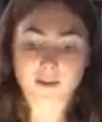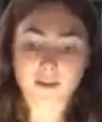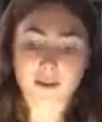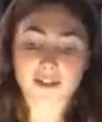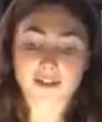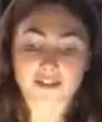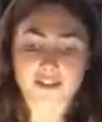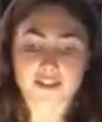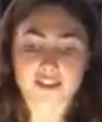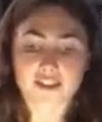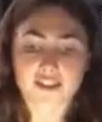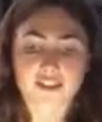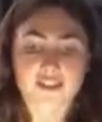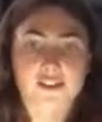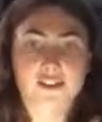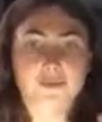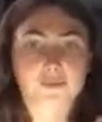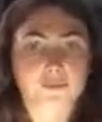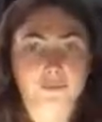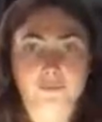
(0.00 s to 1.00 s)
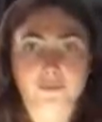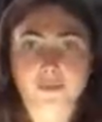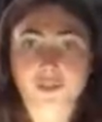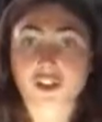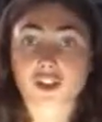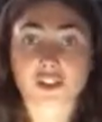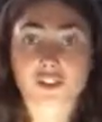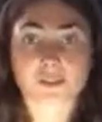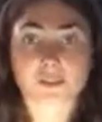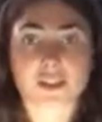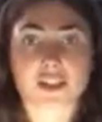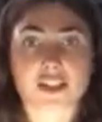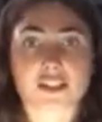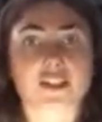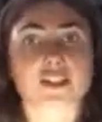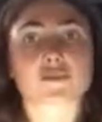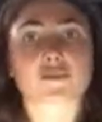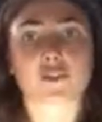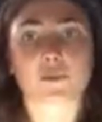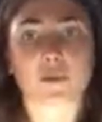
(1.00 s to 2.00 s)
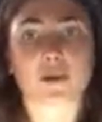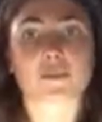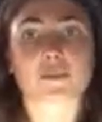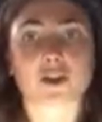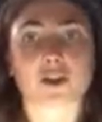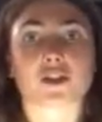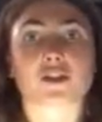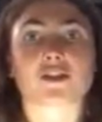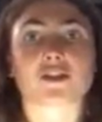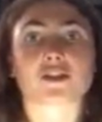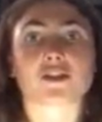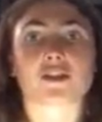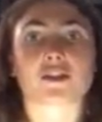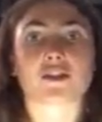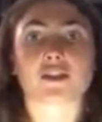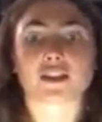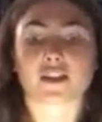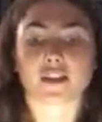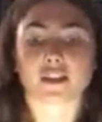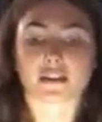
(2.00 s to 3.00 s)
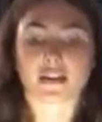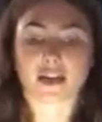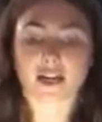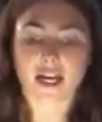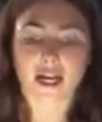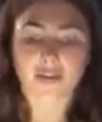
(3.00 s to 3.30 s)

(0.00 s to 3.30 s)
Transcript: pieces here just because for me personally,